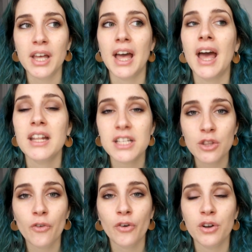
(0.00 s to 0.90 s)
handed
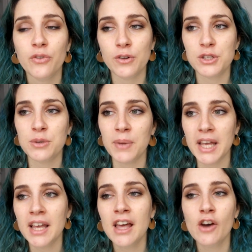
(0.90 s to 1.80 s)
the phone over to
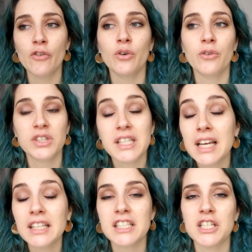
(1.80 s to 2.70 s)
me for the
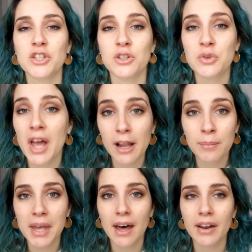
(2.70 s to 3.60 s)
English teacher to help
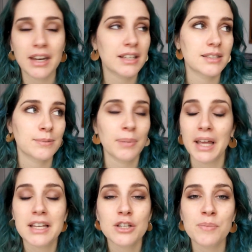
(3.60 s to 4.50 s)
me out and
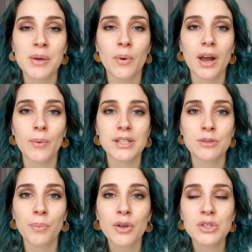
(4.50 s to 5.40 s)
explain to me what I was
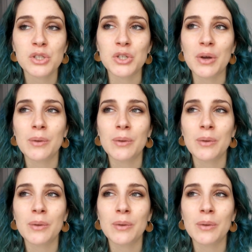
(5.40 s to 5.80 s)
supposed to do.